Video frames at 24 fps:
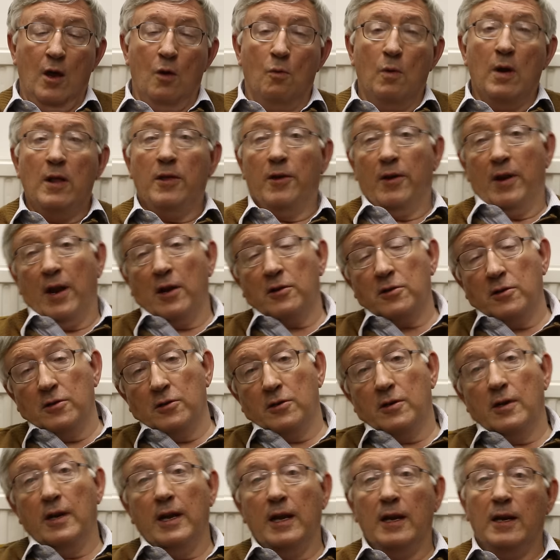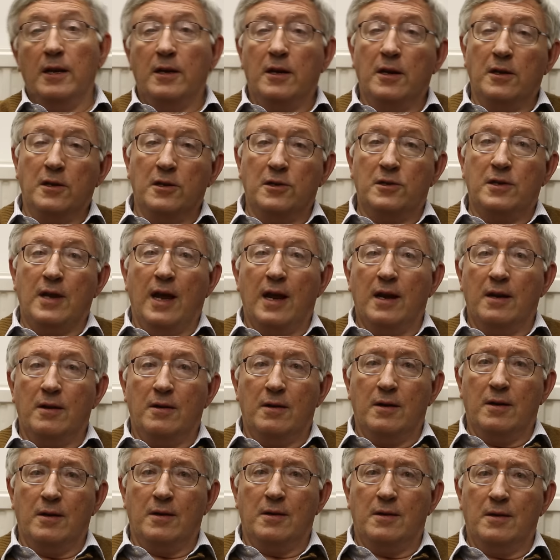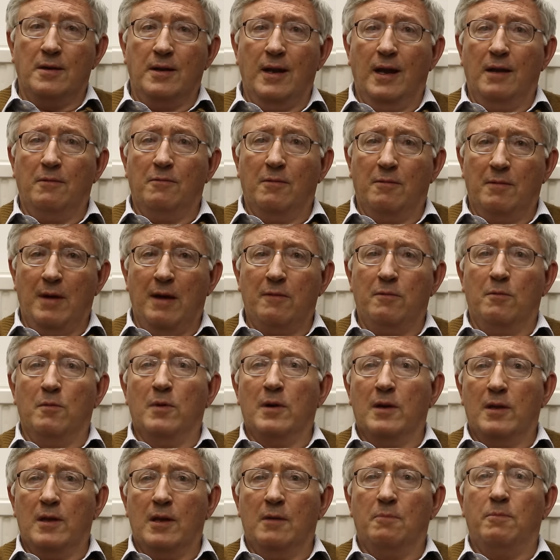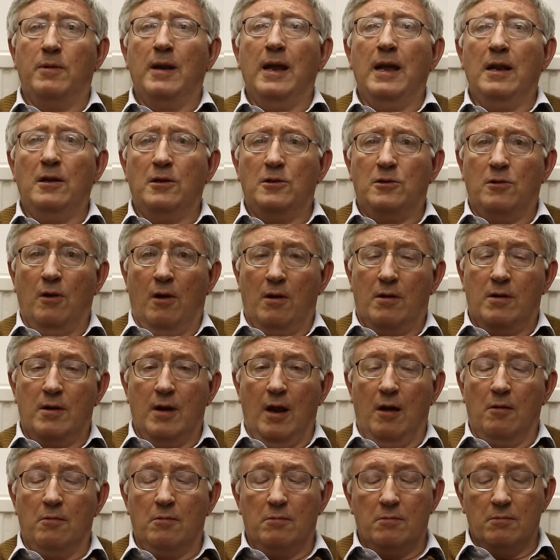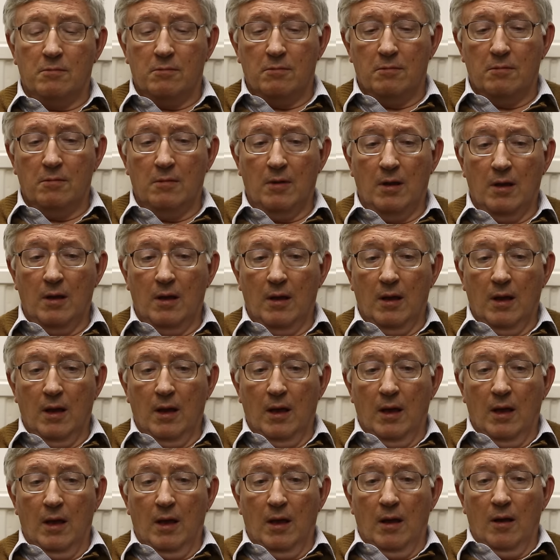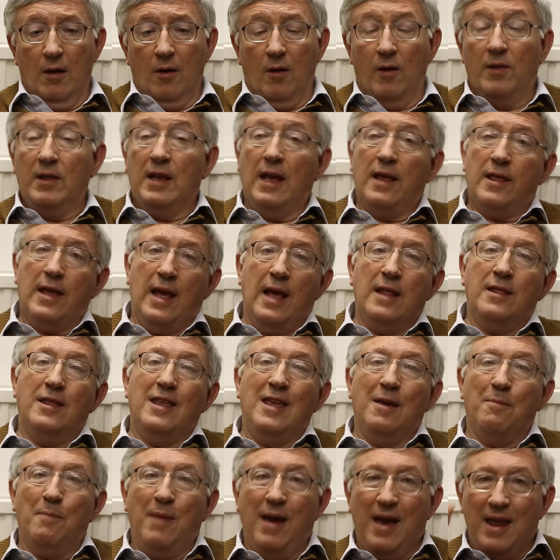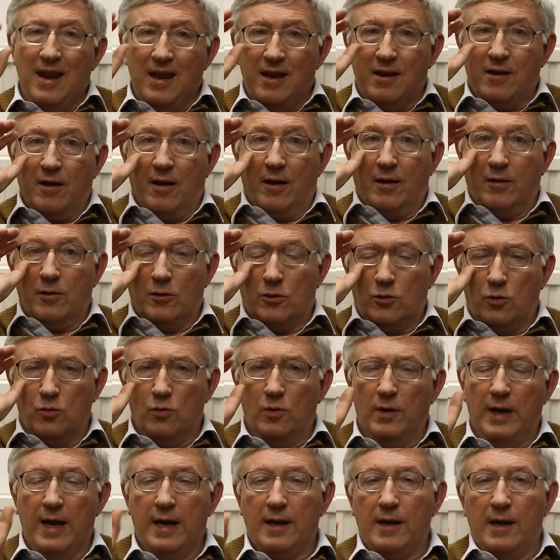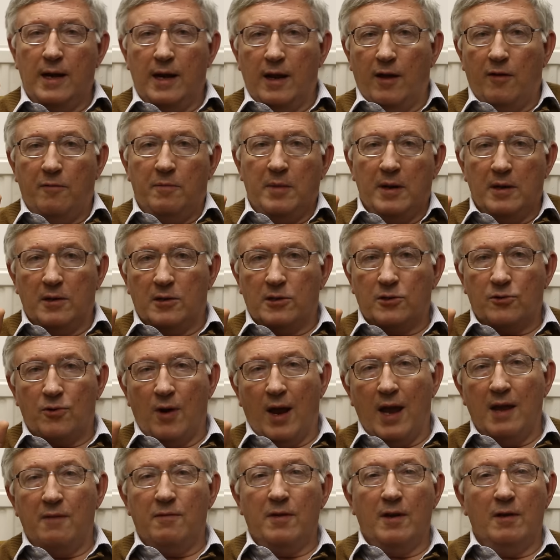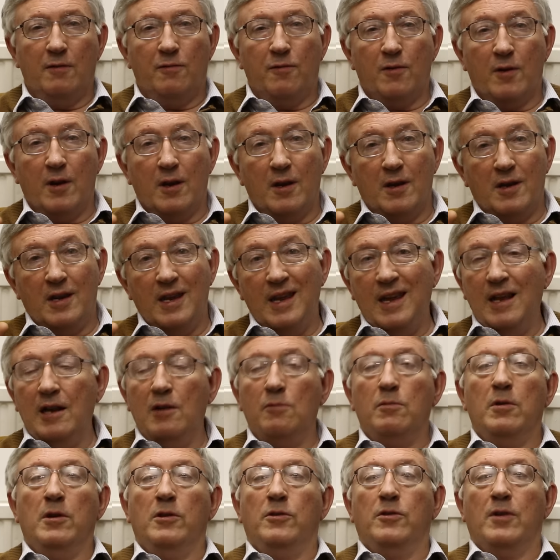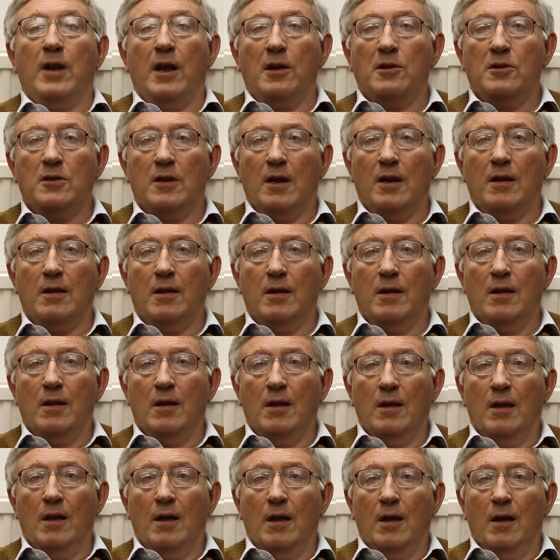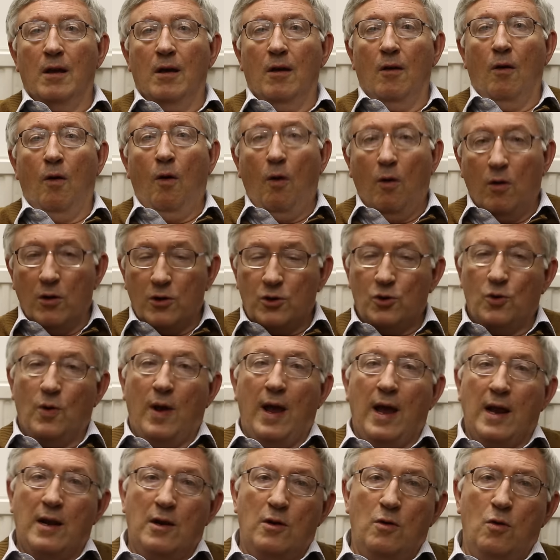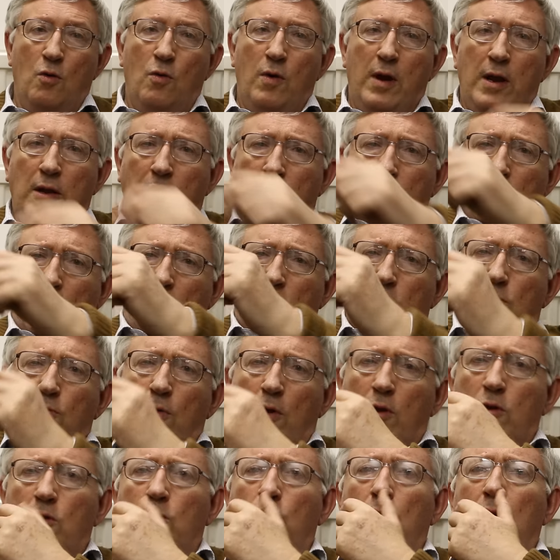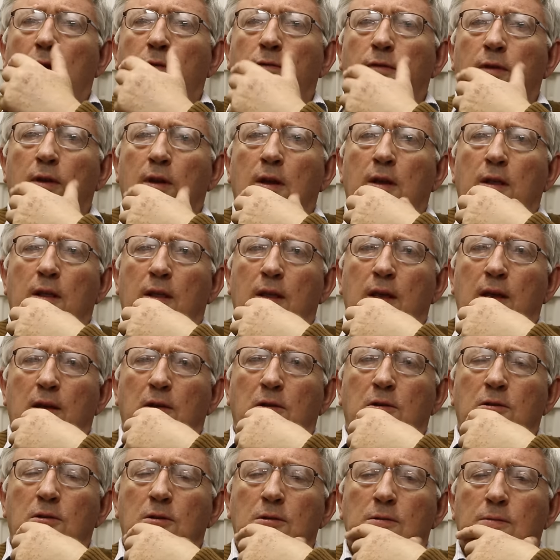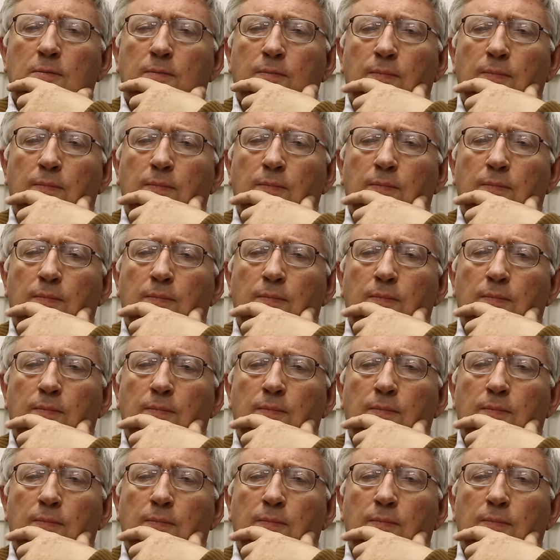Well, the Russians clearly didn't stand to gain from having one of their planes shot down. On the other hand, the Americans, who lately have been striving for a deal with Russia, also had no interest whatsoever in this.